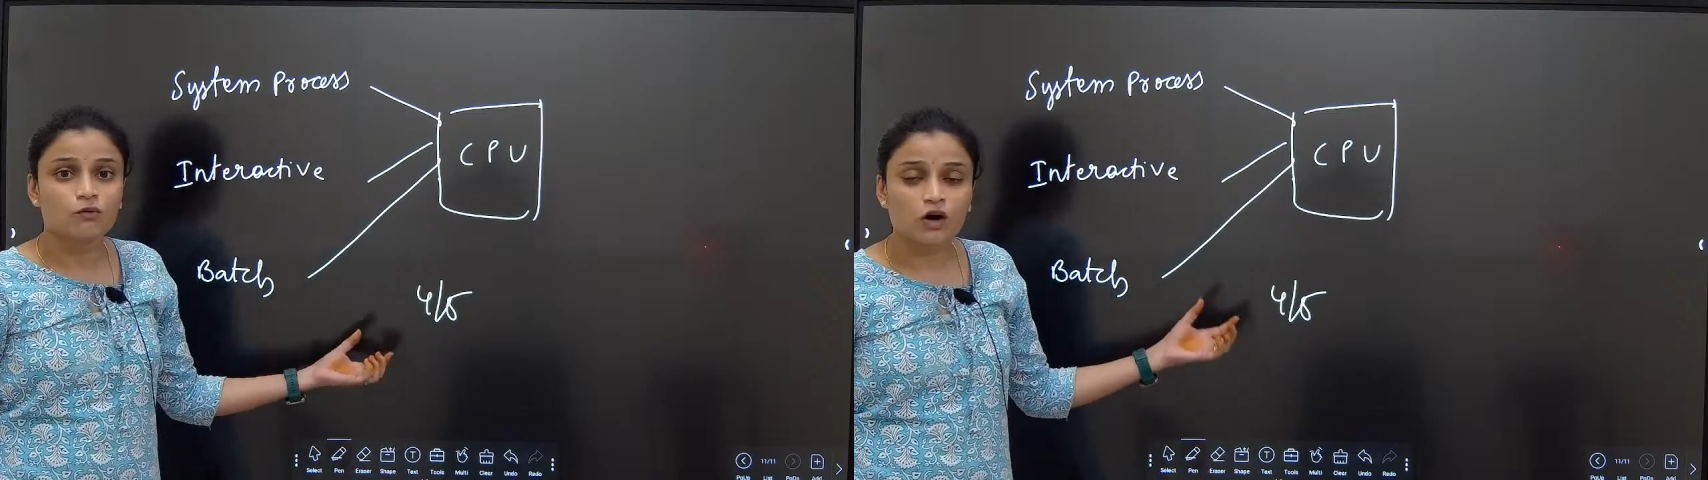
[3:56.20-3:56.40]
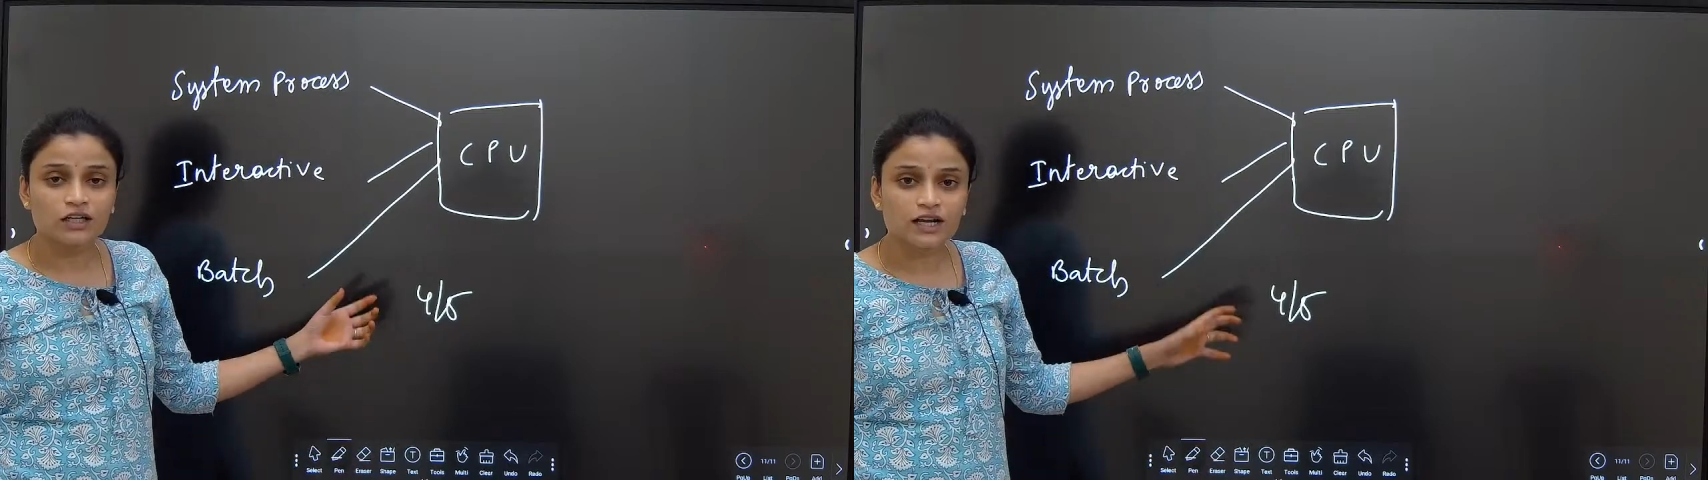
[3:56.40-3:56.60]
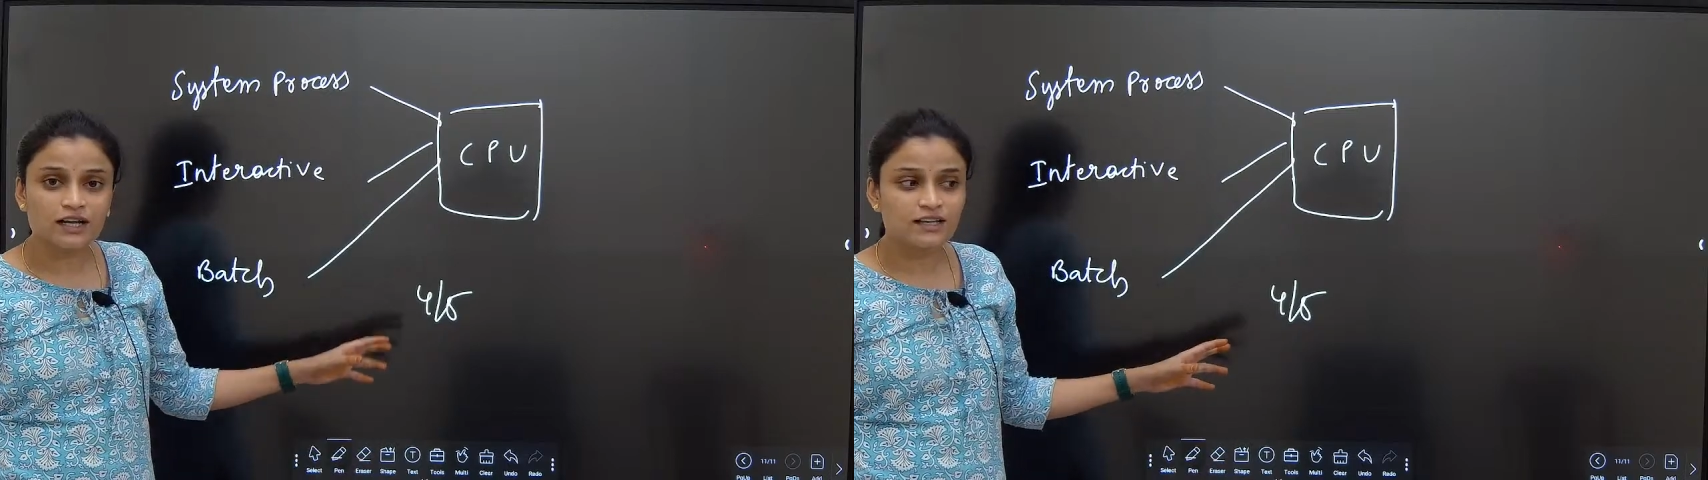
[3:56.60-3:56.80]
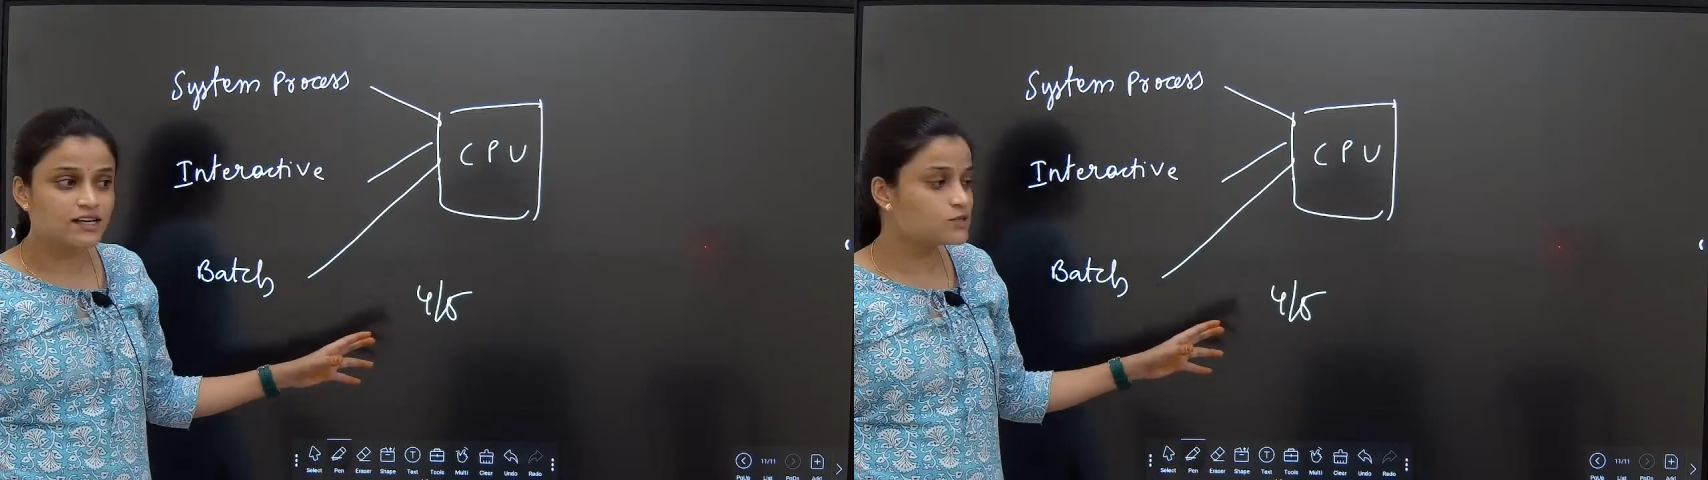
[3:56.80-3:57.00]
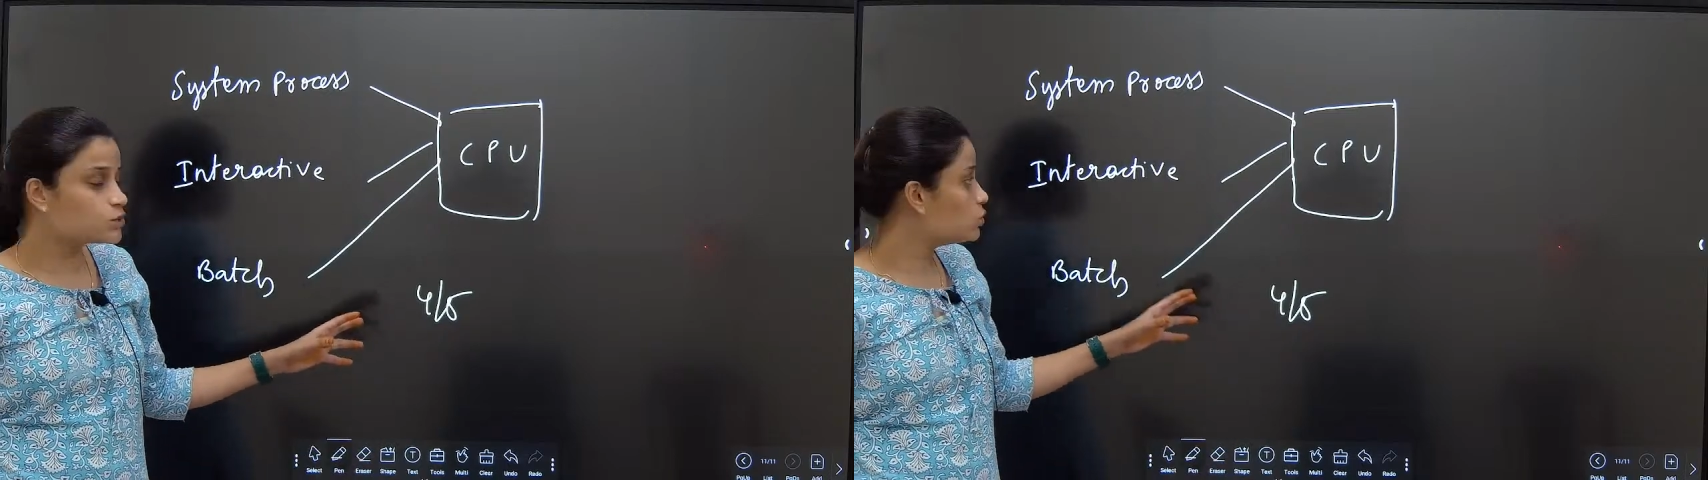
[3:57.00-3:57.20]
are these
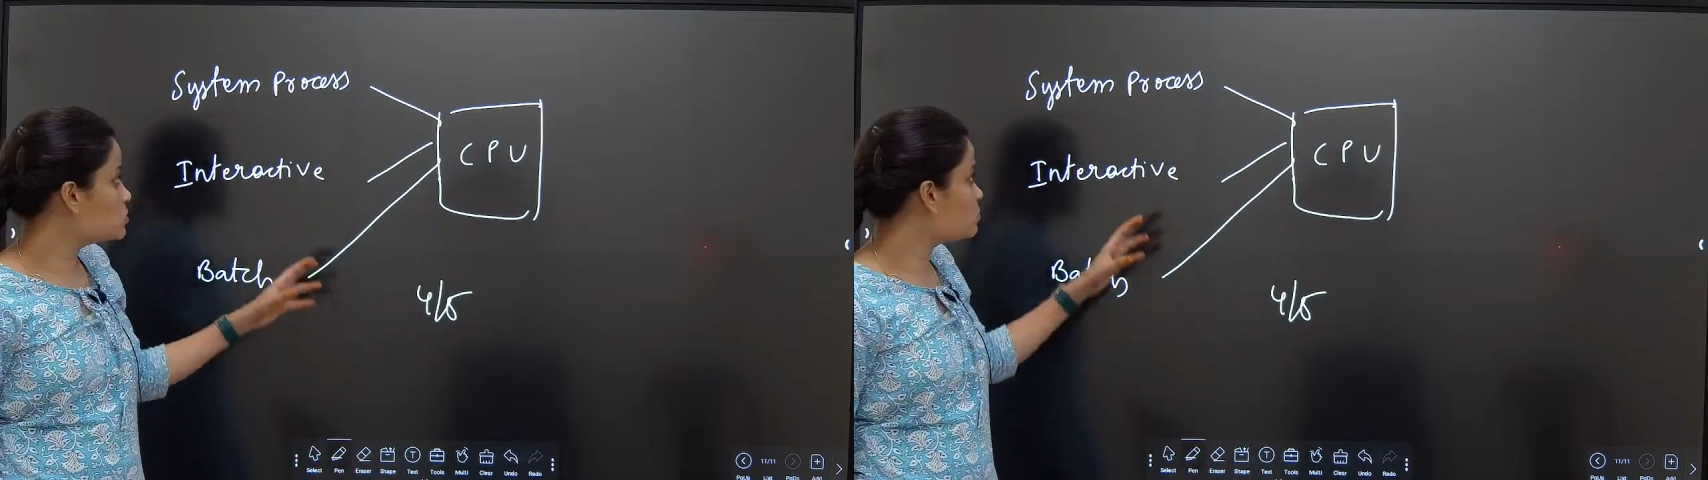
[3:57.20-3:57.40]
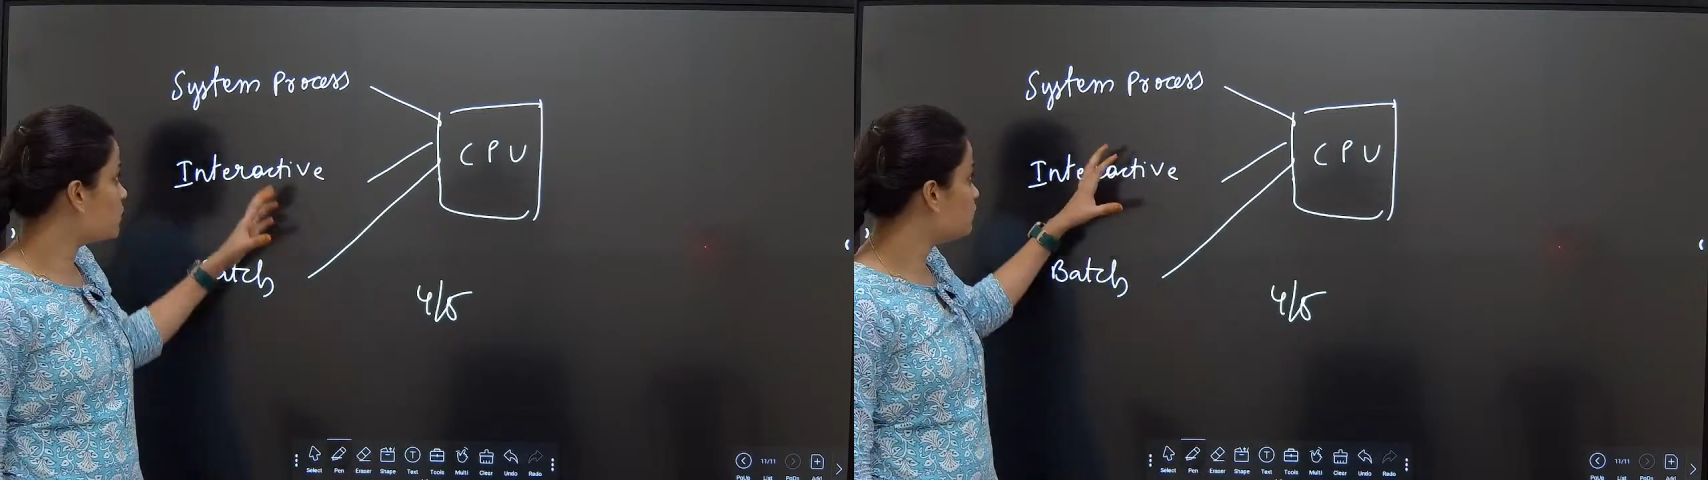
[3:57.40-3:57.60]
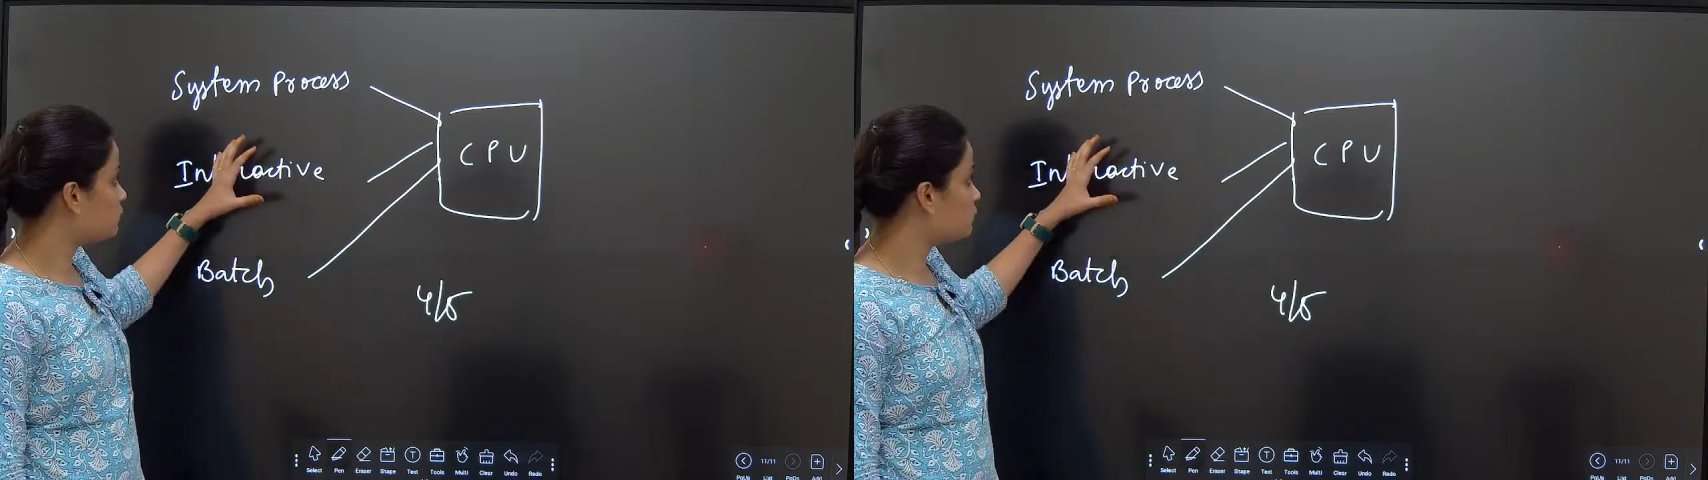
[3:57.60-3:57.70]
rules when